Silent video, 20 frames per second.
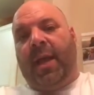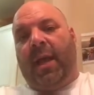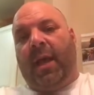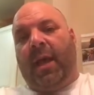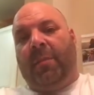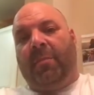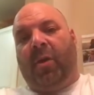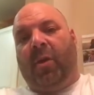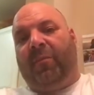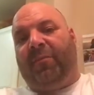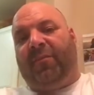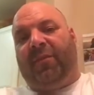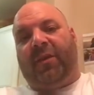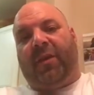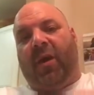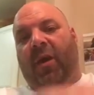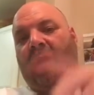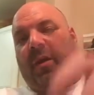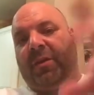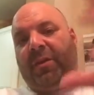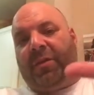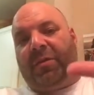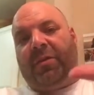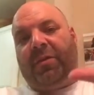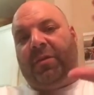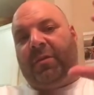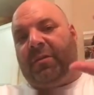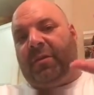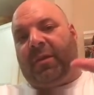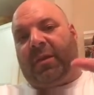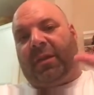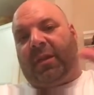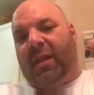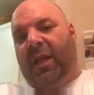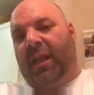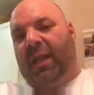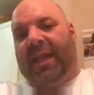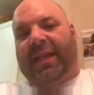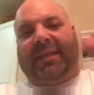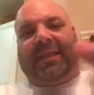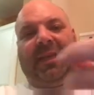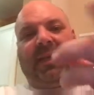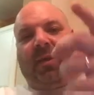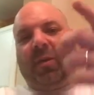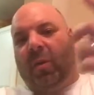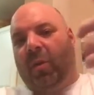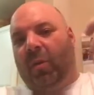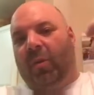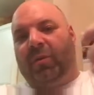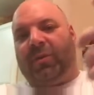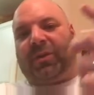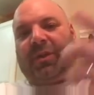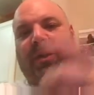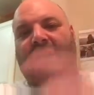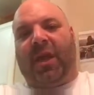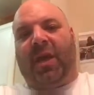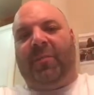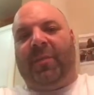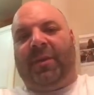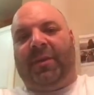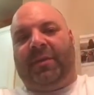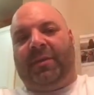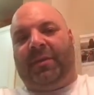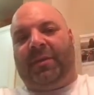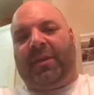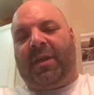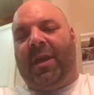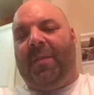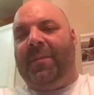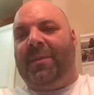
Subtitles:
Hopefully all your collecting goals are coming